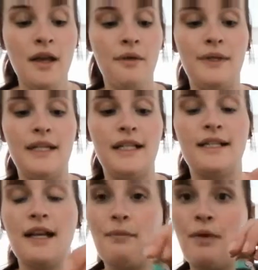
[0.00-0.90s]
We need
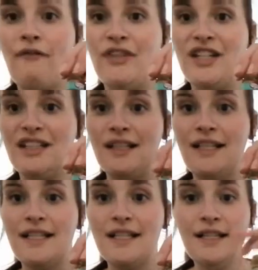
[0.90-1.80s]
some vanilla
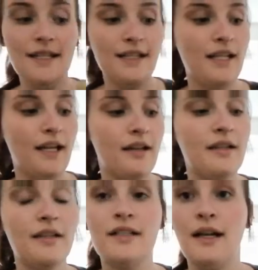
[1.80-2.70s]
essence,
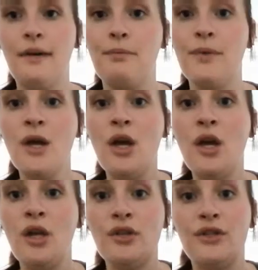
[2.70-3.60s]
some
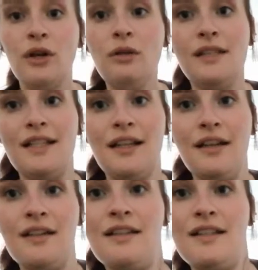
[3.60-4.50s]
salt,
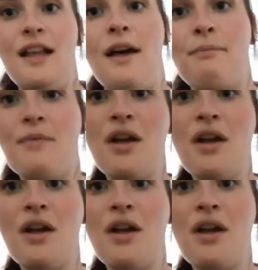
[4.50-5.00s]
some